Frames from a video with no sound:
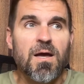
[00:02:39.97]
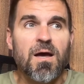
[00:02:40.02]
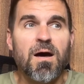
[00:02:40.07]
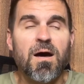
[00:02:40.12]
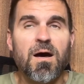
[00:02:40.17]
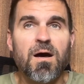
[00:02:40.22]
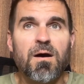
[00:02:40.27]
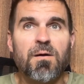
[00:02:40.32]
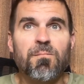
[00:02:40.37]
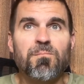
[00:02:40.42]

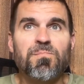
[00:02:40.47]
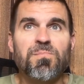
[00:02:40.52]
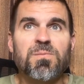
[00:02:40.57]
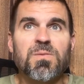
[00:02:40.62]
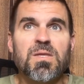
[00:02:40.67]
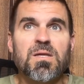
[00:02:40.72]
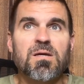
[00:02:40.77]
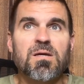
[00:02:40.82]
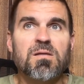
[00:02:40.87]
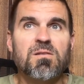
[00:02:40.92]
Um,
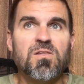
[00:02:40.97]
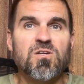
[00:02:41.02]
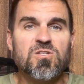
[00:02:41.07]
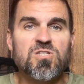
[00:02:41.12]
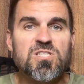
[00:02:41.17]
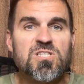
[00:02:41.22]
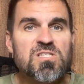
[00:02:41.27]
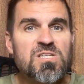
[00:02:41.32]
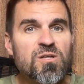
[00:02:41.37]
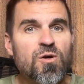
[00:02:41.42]
they're
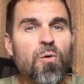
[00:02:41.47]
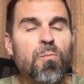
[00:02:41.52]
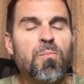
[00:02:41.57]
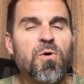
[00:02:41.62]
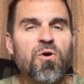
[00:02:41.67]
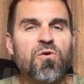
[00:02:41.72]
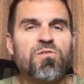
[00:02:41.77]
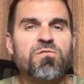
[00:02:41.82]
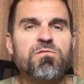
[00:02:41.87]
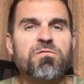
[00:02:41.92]
still
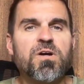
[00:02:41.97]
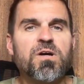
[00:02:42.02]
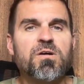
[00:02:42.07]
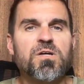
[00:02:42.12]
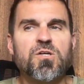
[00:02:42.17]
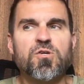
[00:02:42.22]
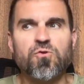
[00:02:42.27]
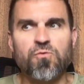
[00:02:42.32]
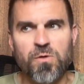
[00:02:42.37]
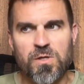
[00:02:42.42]
both very
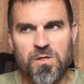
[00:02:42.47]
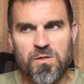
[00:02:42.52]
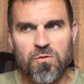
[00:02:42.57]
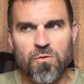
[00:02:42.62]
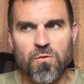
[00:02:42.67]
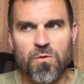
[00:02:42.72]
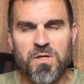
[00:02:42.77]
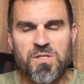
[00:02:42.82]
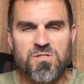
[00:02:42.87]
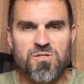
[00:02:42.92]

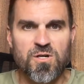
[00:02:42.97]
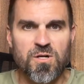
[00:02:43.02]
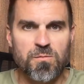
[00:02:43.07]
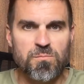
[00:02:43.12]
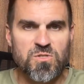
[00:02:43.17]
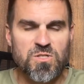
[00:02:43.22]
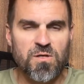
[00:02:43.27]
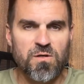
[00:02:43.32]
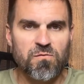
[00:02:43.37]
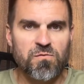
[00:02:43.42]
critical in
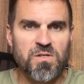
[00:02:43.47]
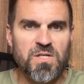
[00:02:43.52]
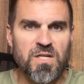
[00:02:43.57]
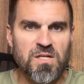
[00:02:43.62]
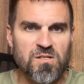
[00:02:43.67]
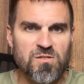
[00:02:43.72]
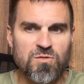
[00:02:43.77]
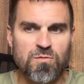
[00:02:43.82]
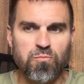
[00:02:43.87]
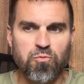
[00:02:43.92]
terms of
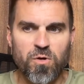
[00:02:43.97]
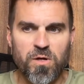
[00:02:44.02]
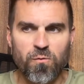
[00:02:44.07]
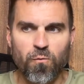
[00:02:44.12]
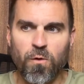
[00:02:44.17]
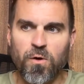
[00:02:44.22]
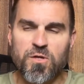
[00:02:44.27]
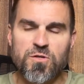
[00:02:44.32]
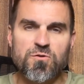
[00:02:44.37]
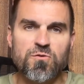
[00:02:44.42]
getting to a point
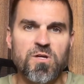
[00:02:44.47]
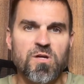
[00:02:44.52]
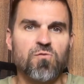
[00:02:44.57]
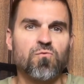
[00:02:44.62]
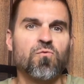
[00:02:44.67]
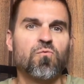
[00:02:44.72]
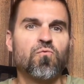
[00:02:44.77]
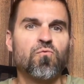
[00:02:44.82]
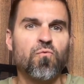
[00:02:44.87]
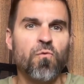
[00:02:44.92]
where you
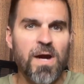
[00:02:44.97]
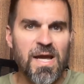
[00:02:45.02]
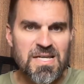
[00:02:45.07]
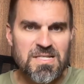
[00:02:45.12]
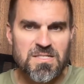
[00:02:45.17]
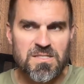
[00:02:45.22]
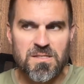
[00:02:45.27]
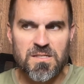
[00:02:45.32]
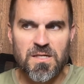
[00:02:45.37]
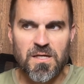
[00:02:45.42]
can
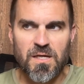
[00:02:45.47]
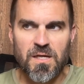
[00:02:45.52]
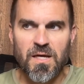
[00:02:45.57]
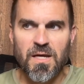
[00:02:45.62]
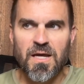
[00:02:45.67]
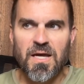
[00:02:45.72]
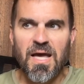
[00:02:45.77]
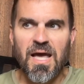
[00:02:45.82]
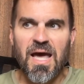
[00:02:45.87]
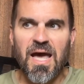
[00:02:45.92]
race
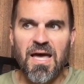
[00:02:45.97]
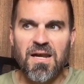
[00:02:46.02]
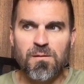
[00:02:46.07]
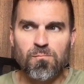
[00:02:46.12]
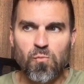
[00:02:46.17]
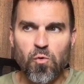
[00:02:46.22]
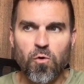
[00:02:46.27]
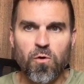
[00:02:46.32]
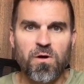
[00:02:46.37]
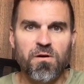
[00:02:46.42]
at a
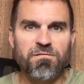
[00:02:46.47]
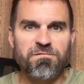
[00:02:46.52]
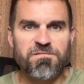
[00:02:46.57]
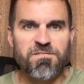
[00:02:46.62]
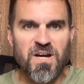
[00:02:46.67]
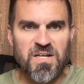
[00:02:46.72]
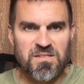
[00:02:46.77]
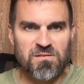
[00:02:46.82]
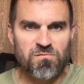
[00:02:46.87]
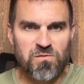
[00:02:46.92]
more
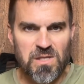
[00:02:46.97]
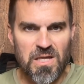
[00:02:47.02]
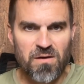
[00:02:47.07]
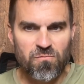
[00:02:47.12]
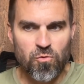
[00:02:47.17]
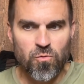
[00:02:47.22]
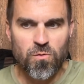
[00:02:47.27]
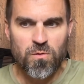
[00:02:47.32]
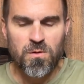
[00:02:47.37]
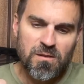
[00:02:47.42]
effective
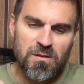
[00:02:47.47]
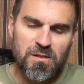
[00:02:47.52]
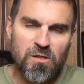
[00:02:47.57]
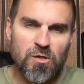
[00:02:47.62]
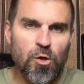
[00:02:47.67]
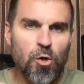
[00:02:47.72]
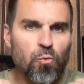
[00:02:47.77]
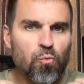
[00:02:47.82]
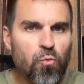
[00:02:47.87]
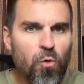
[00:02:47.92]
level. You
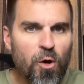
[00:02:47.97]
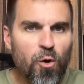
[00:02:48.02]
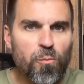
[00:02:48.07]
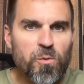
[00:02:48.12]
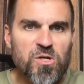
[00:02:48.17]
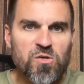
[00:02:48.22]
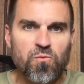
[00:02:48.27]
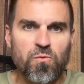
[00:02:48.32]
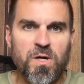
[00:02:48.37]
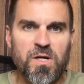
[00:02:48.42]
know,
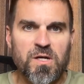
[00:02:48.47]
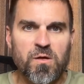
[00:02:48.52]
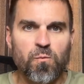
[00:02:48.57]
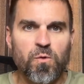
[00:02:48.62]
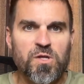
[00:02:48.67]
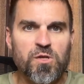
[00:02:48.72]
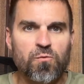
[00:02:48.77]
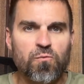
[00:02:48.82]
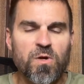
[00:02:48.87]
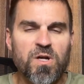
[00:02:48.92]
aerobic running
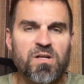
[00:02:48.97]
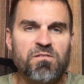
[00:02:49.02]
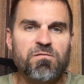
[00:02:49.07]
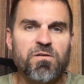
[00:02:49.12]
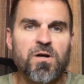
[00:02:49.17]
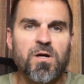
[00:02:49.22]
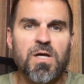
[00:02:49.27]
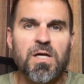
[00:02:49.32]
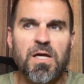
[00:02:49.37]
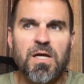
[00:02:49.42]
when you're running
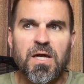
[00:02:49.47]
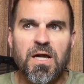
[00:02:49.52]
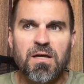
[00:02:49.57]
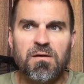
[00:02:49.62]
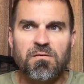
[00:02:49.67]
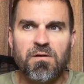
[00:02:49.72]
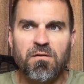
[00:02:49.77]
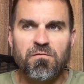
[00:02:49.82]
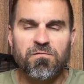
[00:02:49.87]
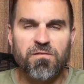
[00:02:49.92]
very at
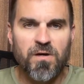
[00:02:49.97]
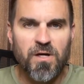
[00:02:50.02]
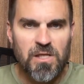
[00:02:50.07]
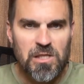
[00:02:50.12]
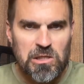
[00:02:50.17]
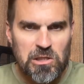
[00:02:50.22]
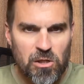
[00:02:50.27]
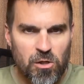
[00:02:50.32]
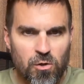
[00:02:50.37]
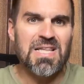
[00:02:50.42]
a very
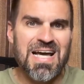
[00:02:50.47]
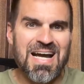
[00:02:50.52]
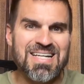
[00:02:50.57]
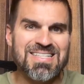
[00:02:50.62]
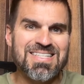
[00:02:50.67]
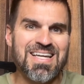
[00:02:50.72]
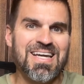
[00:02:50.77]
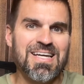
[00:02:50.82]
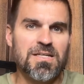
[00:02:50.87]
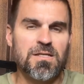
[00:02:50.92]
low
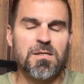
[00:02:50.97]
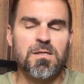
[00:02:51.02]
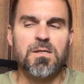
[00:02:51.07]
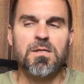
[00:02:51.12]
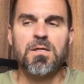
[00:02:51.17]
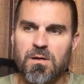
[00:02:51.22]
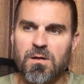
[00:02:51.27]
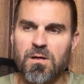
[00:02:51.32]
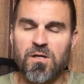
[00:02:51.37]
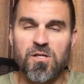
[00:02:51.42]
lactate
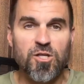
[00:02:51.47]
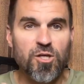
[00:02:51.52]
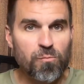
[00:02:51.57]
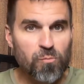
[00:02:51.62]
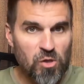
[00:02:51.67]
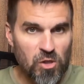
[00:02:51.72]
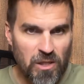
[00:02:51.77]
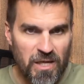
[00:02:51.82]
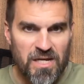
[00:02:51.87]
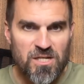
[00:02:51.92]

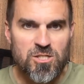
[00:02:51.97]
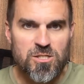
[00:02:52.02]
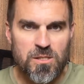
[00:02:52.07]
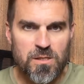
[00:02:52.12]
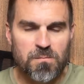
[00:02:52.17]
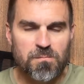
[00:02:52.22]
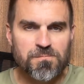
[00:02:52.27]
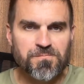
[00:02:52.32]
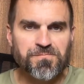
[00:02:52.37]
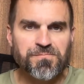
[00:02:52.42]

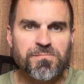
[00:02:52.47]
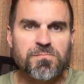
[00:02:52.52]
accumulation